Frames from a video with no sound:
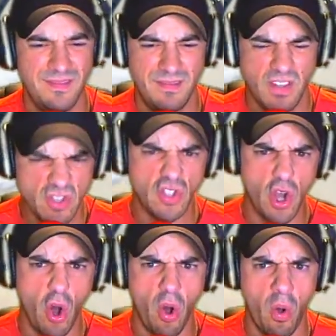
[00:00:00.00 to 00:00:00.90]
Let's
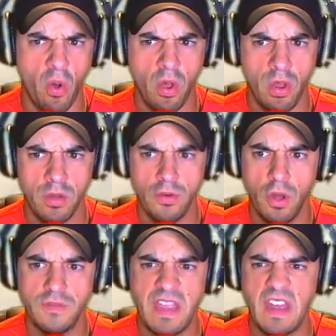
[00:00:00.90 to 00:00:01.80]
go. No,
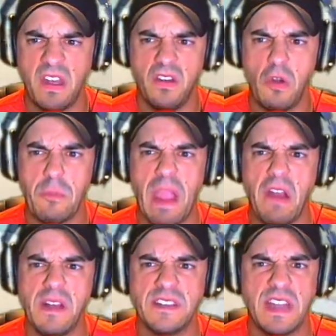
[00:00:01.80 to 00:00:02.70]
Dan, uh, no
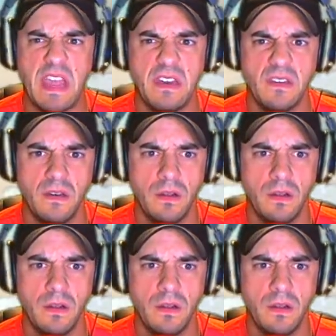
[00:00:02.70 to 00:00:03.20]
parries, Dan.